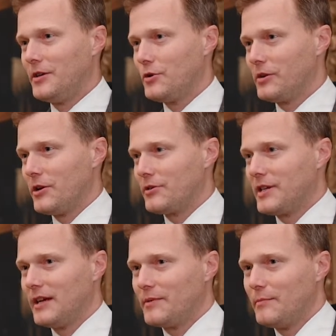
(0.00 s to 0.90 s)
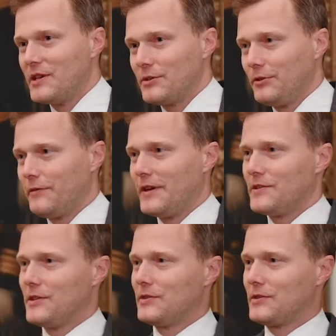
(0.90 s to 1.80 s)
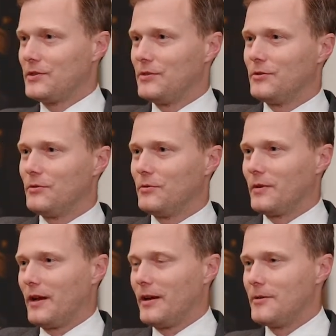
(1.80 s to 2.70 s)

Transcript: nuclear-tipped missile defenses to